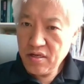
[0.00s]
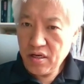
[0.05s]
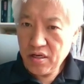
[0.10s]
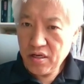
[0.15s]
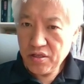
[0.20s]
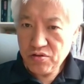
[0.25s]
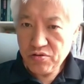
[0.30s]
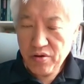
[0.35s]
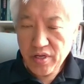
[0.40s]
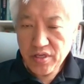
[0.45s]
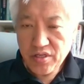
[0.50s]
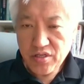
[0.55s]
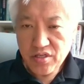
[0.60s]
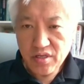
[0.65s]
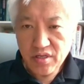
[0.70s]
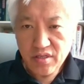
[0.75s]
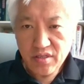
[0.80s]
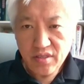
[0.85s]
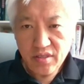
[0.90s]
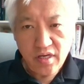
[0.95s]

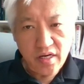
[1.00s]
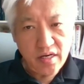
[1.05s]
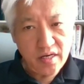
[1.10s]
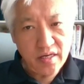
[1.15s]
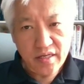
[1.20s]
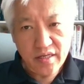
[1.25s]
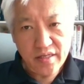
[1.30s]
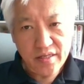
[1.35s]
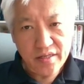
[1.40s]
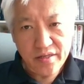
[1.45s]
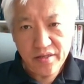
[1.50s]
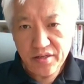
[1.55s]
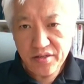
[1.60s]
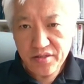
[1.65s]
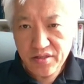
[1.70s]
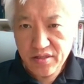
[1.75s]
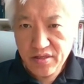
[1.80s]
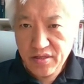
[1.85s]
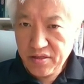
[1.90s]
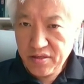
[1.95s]
threatened
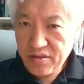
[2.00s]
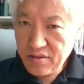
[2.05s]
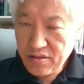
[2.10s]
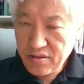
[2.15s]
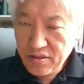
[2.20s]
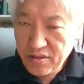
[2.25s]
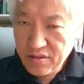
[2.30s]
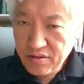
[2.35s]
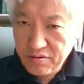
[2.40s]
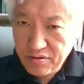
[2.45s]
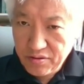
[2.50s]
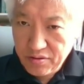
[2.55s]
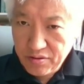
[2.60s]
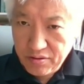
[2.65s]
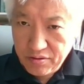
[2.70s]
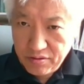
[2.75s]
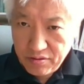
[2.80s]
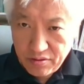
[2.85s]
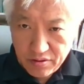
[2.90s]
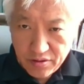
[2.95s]
the
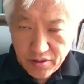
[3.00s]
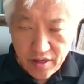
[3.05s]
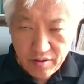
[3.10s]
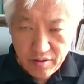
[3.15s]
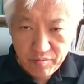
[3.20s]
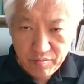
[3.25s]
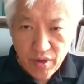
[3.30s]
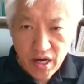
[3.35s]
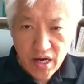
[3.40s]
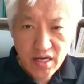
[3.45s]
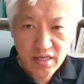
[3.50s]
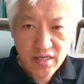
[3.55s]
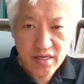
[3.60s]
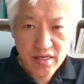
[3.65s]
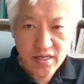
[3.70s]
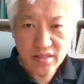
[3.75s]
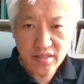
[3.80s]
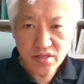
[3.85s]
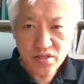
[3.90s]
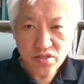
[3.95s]
Nehemiah,
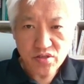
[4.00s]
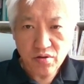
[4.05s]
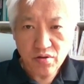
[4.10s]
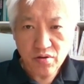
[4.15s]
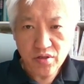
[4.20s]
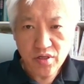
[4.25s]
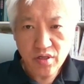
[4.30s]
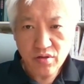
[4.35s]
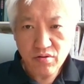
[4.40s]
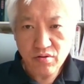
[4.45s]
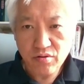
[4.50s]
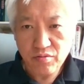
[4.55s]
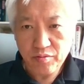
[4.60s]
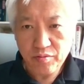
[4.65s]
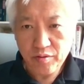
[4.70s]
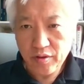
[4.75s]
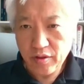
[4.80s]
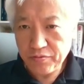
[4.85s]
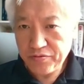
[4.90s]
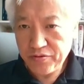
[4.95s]
and so he
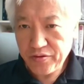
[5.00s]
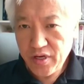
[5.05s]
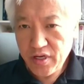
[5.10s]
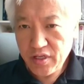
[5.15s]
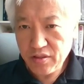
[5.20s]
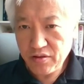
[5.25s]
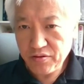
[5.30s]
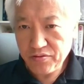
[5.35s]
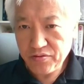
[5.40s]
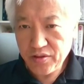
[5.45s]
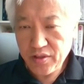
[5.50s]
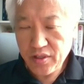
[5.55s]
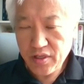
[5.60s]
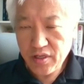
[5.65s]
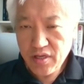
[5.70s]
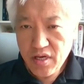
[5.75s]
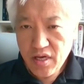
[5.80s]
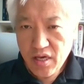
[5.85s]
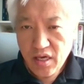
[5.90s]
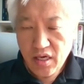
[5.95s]
could afraid of
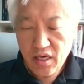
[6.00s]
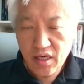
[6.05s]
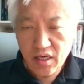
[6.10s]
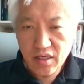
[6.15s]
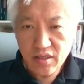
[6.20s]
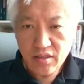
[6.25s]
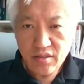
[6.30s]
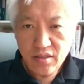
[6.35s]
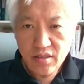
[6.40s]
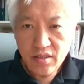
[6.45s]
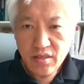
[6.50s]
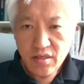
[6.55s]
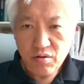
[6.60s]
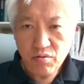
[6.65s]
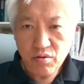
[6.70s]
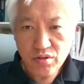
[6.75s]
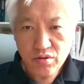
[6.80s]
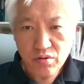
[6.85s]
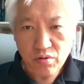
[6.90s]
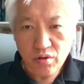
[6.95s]
it. He
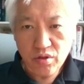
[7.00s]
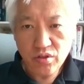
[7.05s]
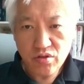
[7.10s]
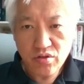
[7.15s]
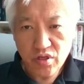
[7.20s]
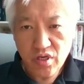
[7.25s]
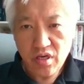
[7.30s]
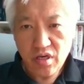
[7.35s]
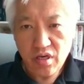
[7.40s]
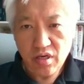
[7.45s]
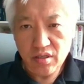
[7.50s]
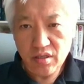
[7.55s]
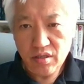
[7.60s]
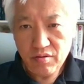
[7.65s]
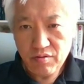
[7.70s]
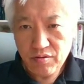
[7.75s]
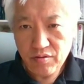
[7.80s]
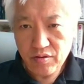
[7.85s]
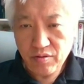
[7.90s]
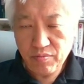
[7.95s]
was going to kill,
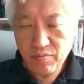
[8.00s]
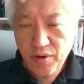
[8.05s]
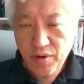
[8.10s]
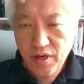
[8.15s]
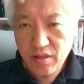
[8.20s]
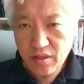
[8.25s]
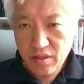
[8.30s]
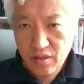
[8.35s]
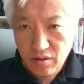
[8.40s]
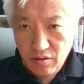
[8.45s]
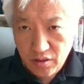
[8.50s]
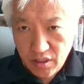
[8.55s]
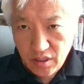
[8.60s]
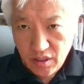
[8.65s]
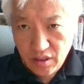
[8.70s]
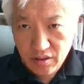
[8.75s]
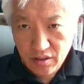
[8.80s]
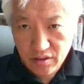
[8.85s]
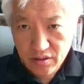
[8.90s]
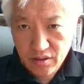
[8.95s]

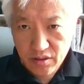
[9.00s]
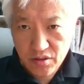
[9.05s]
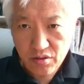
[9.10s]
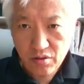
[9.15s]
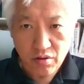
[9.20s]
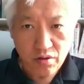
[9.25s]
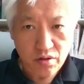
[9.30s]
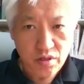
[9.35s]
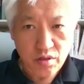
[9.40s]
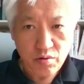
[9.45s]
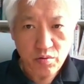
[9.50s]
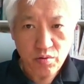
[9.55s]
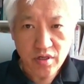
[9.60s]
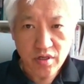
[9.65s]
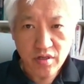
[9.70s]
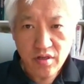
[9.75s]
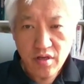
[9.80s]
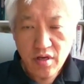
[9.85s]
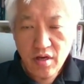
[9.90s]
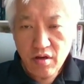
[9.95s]
killed. So he
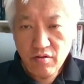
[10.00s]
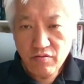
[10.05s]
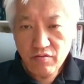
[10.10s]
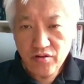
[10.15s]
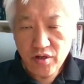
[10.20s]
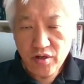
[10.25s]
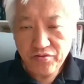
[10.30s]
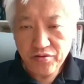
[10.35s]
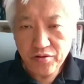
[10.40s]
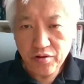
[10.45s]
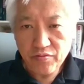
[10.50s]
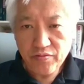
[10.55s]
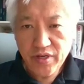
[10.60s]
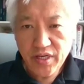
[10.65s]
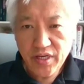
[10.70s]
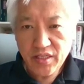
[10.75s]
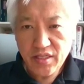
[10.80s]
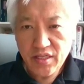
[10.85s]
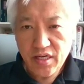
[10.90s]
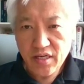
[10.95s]
will flee from
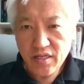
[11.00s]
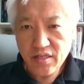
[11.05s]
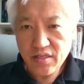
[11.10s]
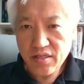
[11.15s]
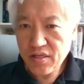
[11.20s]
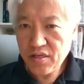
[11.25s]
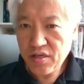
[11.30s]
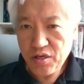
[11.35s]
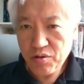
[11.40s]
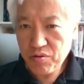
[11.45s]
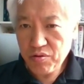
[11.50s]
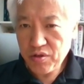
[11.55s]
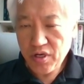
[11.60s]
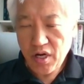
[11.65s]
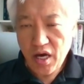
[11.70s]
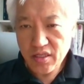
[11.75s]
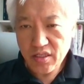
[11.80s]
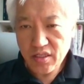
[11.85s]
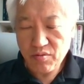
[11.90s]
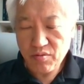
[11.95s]
it, and he will
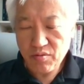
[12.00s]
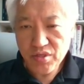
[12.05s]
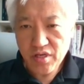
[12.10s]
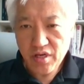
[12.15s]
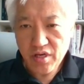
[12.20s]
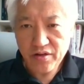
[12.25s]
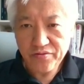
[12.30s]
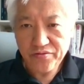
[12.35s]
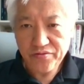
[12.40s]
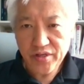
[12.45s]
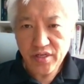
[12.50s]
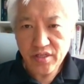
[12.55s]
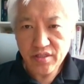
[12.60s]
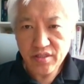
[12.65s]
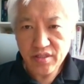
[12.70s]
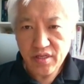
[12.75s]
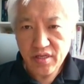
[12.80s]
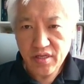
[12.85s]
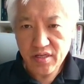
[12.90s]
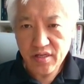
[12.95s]
hide himself
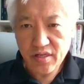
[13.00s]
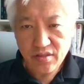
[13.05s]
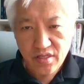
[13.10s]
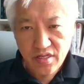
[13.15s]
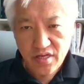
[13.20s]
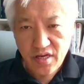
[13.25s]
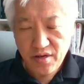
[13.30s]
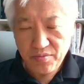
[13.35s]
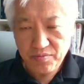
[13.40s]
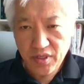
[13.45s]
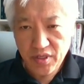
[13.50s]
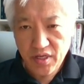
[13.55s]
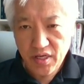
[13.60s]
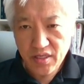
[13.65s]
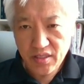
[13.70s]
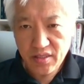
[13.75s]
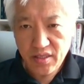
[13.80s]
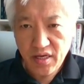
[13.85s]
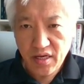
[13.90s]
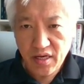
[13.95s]
in a temple
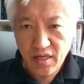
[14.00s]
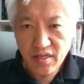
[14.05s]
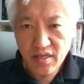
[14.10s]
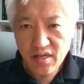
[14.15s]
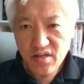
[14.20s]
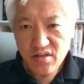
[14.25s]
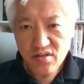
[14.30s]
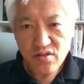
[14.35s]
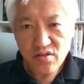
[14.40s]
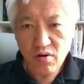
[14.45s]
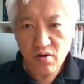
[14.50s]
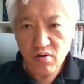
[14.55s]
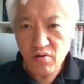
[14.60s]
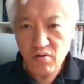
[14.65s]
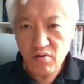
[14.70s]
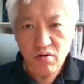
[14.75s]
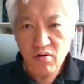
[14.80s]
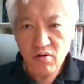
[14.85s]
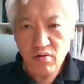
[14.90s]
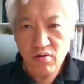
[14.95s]
like that. So,
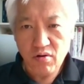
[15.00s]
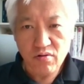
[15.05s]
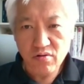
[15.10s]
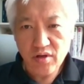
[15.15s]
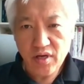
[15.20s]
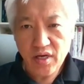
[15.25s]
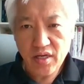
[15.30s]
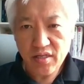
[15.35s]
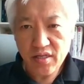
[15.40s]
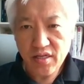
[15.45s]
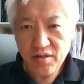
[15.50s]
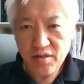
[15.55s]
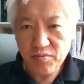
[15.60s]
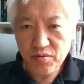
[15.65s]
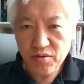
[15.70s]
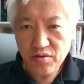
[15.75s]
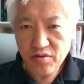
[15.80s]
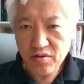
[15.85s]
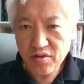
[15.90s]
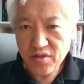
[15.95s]
oh, look at
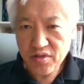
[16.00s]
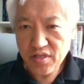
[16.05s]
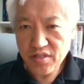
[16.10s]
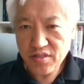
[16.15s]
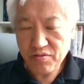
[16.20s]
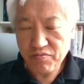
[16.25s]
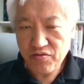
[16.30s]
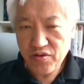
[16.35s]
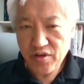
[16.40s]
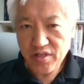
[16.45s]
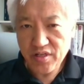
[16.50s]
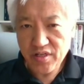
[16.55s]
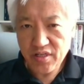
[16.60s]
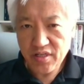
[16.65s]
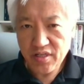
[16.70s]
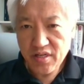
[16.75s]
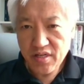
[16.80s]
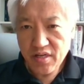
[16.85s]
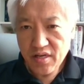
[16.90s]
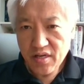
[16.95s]
him. He's a
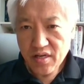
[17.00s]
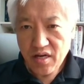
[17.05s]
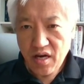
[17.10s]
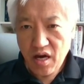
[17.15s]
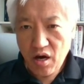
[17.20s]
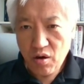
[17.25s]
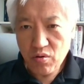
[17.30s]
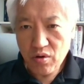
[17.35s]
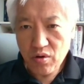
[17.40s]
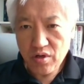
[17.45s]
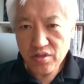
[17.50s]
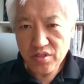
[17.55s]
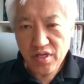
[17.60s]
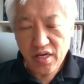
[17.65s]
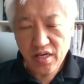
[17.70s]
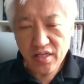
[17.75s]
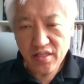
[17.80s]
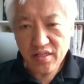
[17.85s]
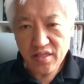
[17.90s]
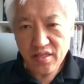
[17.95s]
very coward,
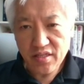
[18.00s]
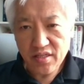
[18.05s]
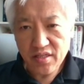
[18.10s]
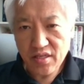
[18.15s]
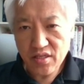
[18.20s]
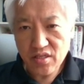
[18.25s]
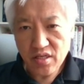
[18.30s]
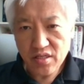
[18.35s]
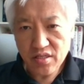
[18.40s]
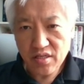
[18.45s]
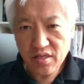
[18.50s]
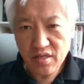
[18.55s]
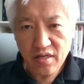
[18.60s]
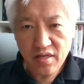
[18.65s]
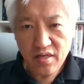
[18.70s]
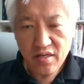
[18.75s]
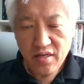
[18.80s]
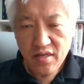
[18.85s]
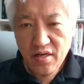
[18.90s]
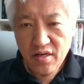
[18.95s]
and then he just
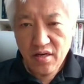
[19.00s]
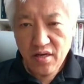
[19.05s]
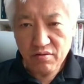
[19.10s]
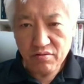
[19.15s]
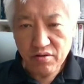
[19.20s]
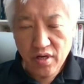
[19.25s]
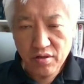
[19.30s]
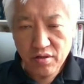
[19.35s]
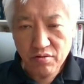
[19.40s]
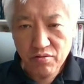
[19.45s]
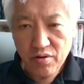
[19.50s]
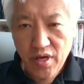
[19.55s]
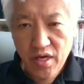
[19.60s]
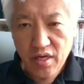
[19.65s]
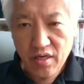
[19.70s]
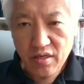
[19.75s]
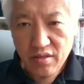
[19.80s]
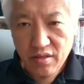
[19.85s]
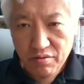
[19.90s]
ran away